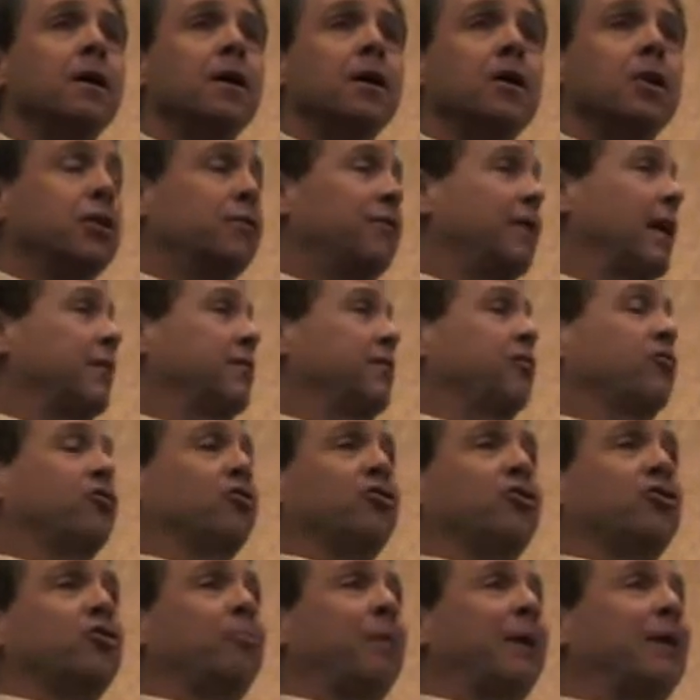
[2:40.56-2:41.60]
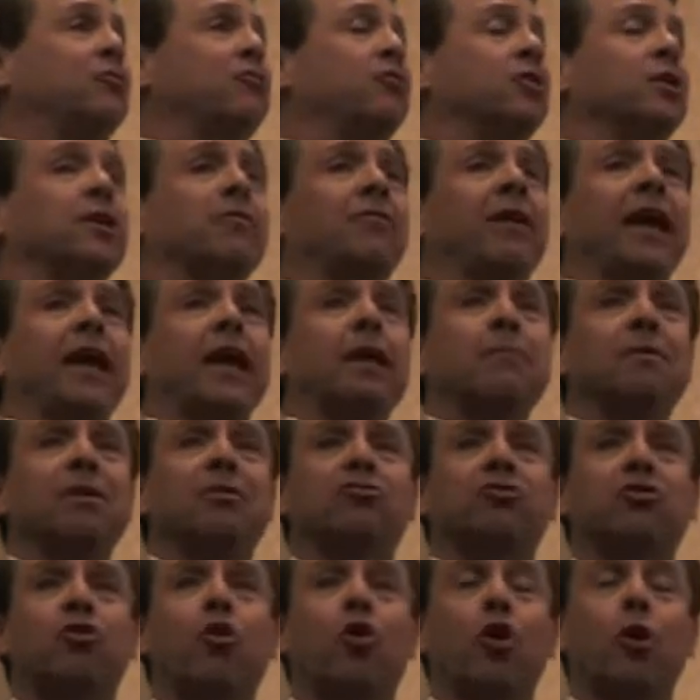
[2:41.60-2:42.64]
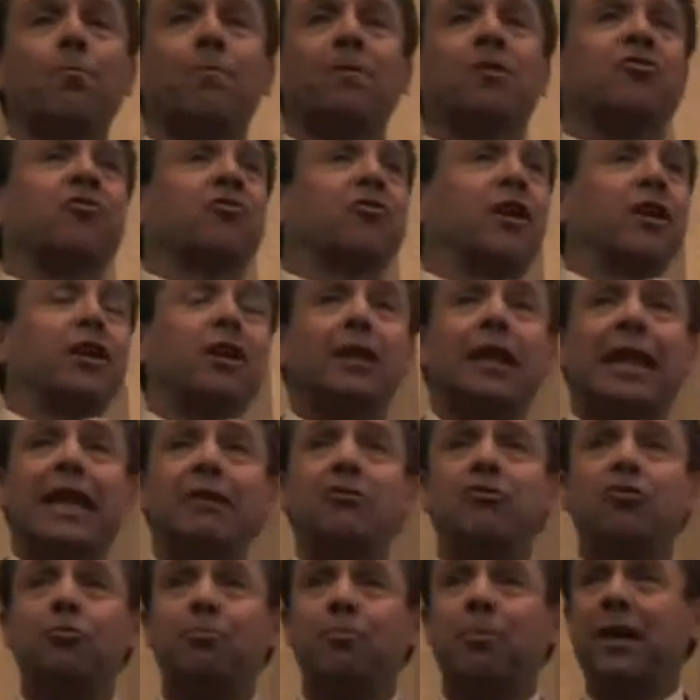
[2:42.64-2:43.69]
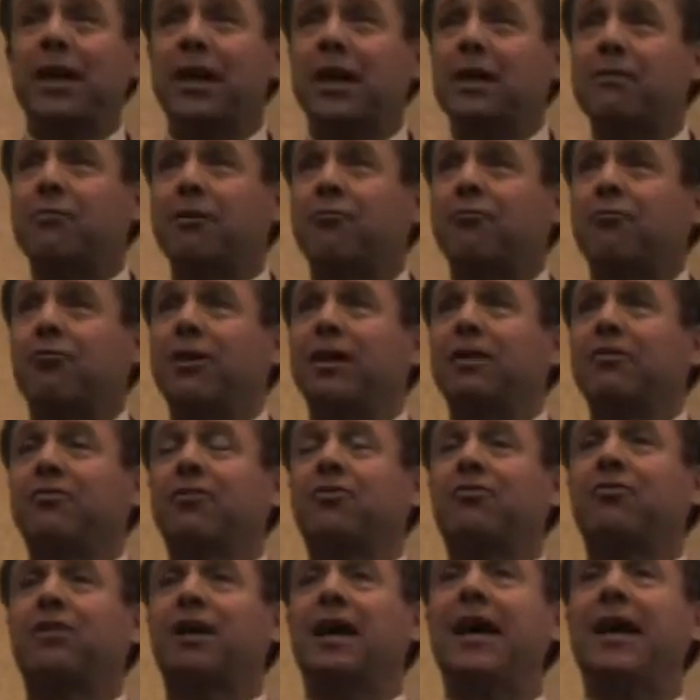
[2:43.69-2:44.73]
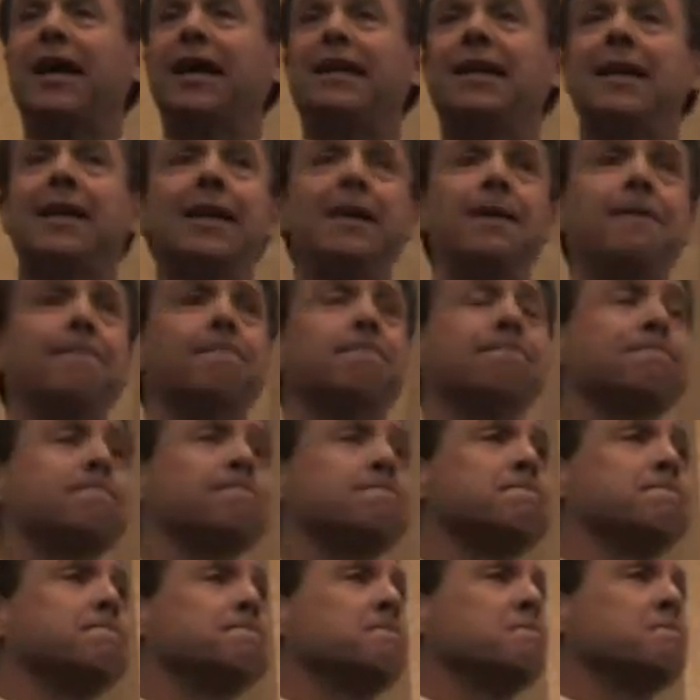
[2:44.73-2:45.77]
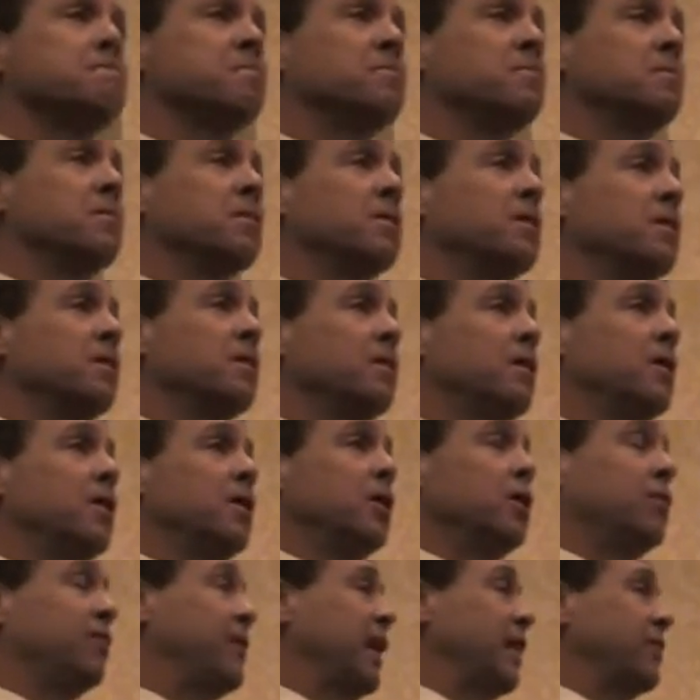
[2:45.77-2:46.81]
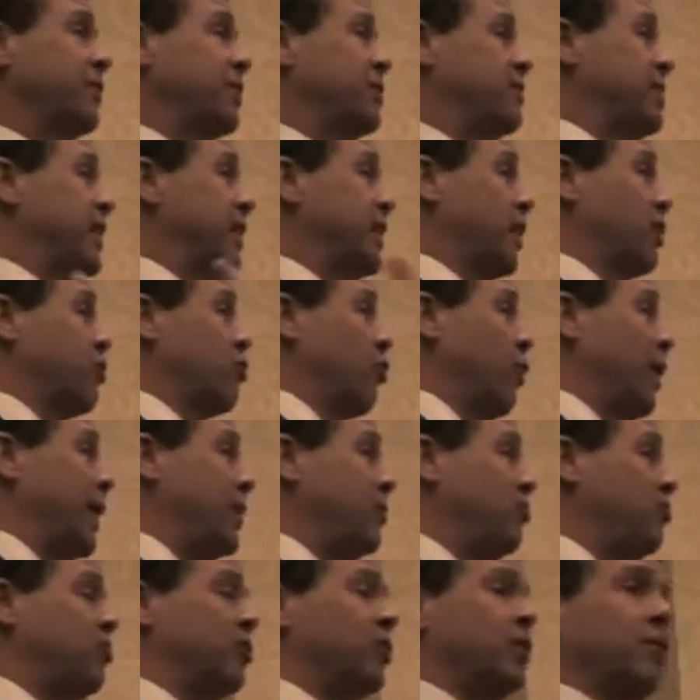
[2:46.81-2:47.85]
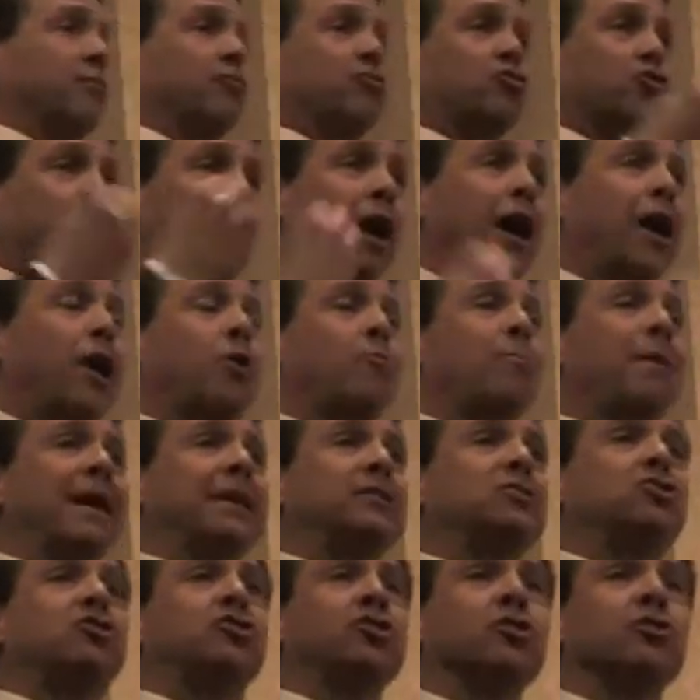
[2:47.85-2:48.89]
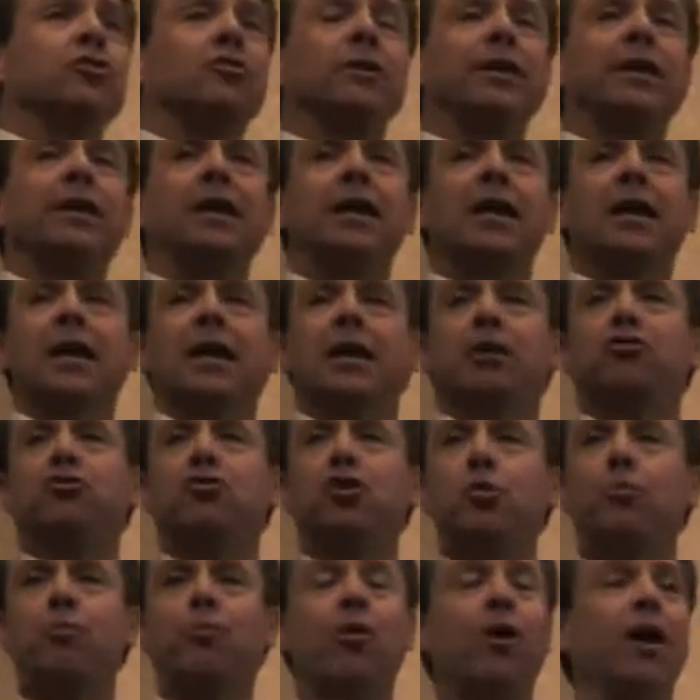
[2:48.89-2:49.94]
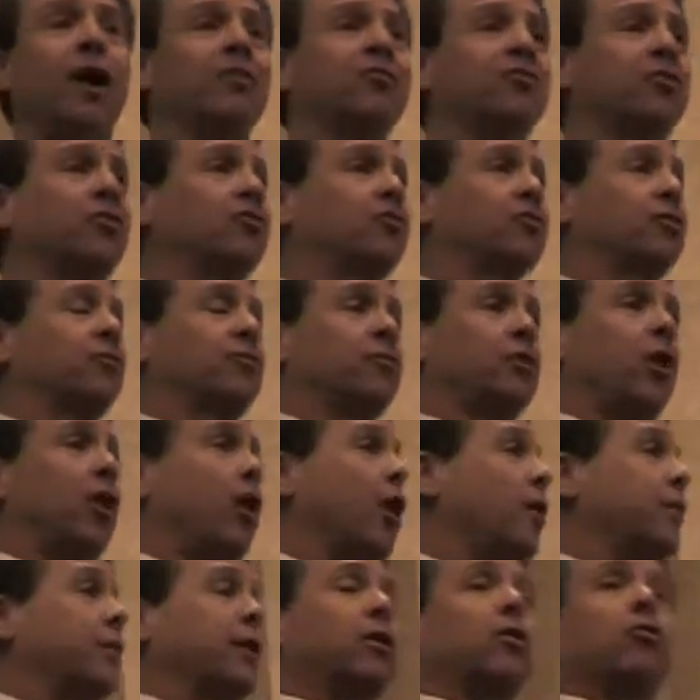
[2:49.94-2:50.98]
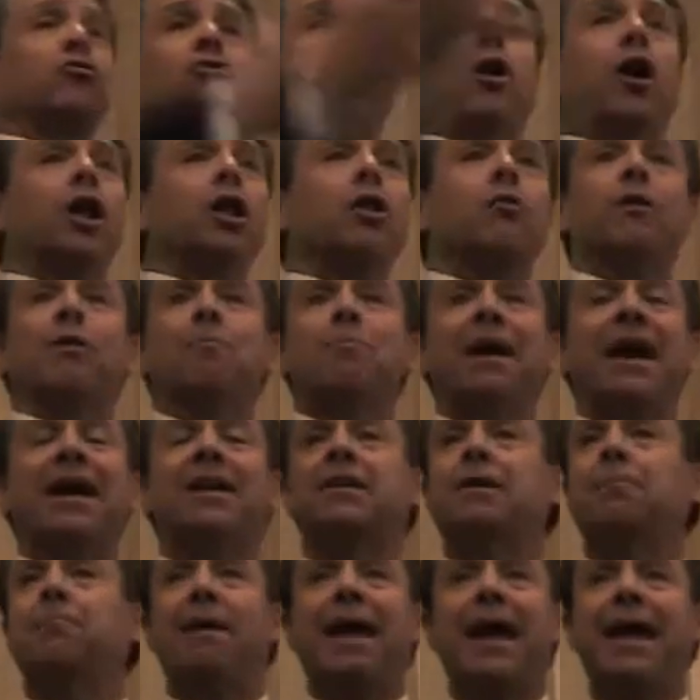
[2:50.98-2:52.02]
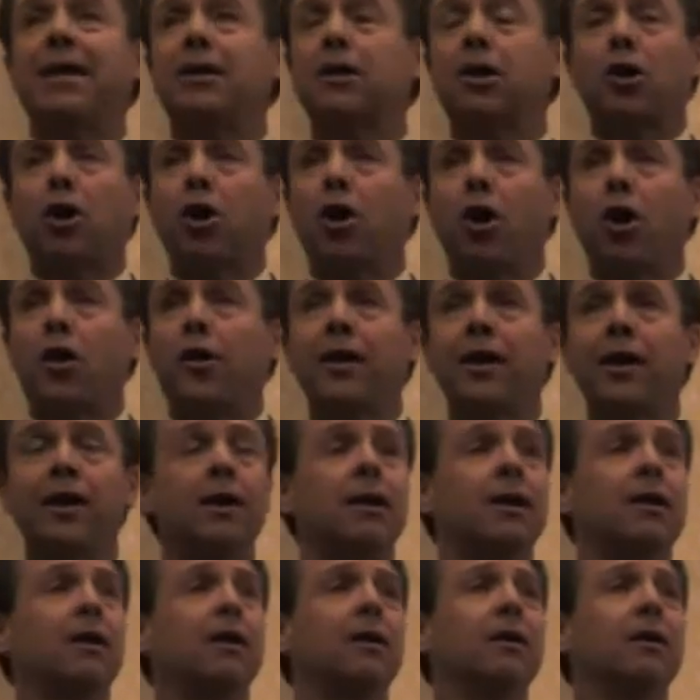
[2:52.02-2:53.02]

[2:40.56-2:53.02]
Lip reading: You've got the suspension of habeas corpus, the linchpin of a free society. You've got the denigration of trial by jury, due process of law that goes all the way back to Magna Carta,